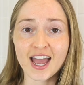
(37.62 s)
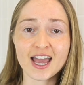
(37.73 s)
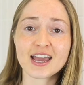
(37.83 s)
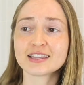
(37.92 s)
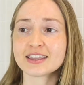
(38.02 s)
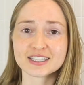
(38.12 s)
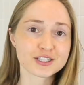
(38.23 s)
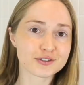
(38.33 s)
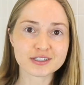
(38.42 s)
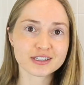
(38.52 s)
and
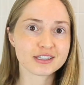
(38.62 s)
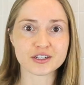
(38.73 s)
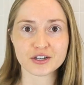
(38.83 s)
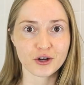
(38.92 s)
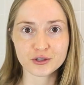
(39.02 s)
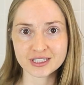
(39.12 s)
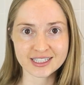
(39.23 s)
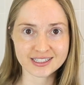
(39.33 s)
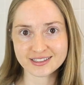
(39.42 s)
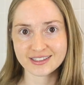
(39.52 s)
that's really the
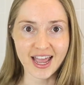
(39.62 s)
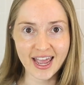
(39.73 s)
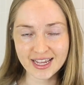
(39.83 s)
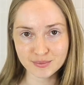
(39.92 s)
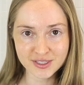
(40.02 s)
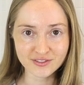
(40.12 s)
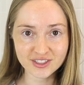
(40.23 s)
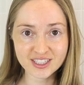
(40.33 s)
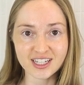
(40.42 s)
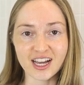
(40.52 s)
only aims of
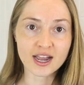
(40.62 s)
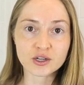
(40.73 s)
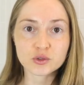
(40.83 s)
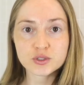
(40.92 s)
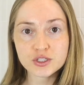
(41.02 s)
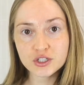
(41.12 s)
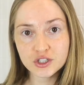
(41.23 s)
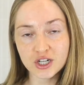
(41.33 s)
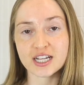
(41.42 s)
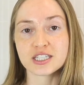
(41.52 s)
it. I also
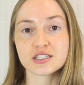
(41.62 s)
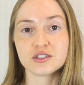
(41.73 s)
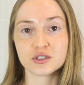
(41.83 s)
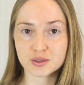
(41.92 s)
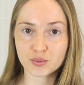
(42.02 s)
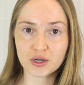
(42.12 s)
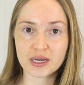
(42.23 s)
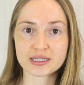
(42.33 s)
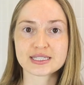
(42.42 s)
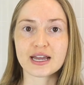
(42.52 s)
try to use
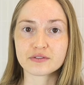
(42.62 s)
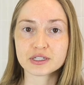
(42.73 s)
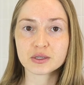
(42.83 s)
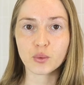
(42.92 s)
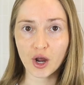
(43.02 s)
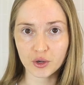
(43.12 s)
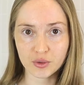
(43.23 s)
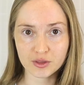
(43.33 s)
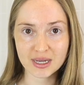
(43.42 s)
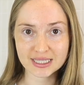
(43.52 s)
products that really work
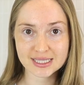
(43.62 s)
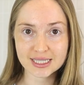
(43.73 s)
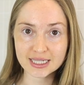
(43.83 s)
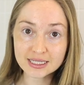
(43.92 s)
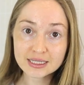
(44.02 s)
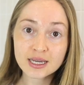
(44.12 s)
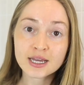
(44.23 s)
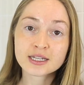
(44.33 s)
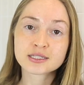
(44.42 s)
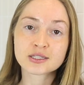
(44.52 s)
with my skin
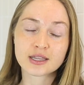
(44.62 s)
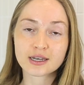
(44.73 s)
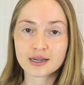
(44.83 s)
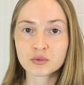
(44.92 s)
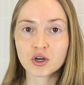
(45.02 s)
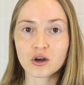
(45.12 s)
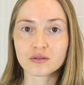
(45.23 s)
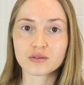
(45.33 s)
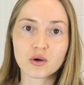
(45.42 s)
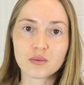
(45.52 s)
so that I'm
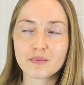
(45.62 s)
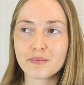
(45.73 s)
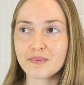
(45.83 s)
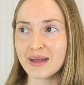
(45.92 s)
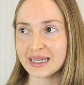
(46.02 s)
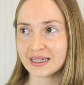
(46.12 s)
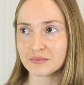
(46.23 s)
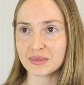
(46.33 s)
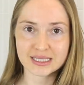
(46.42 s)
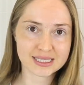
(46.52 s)
not
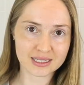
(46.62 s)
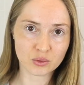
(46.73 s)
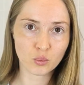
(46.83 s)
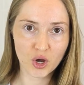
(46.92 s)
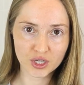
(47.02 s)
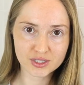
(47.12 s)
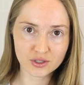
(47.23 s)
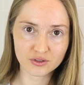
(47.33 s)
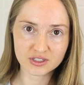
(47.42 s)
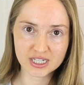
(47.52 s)
making my skin worse over